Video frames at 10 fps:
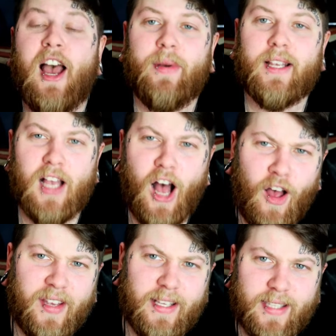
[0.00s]
because
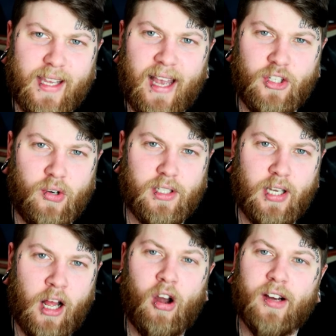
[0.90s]
obviously, as you can
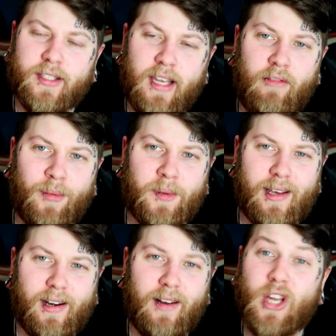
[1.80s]
tell, our state
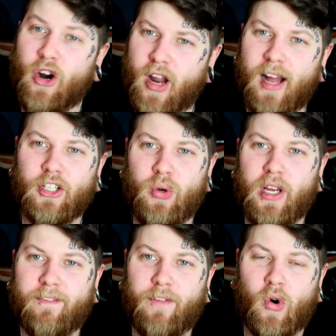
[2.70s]
representatives are not
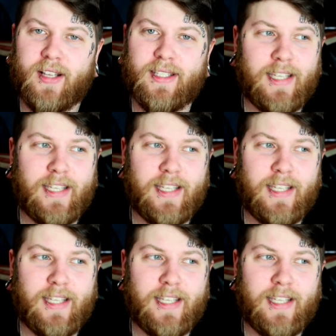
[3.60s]
doing it for us.